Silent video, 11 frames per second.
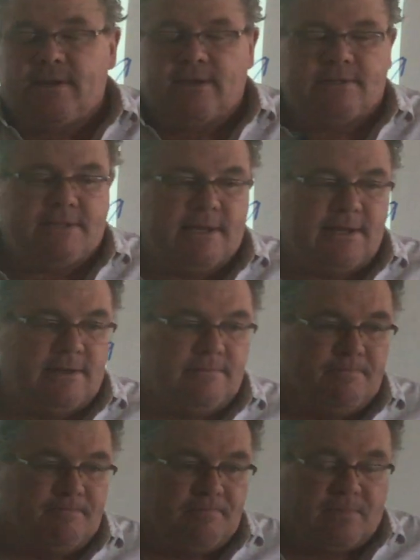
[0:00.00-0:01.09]
It's
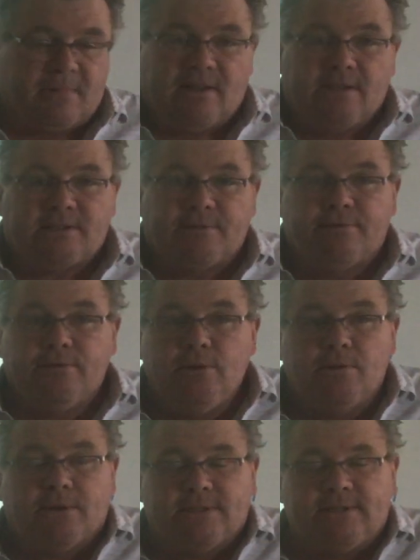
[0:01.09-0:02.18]
a
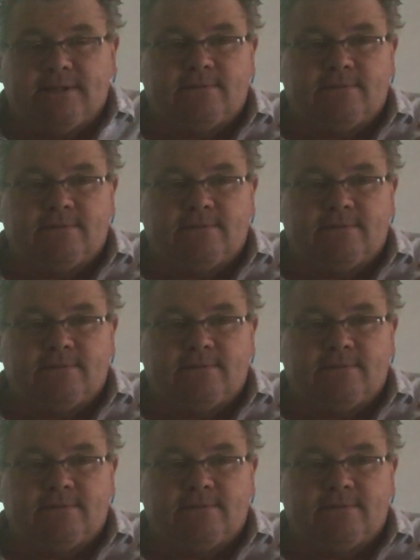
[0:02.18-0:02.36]
fluid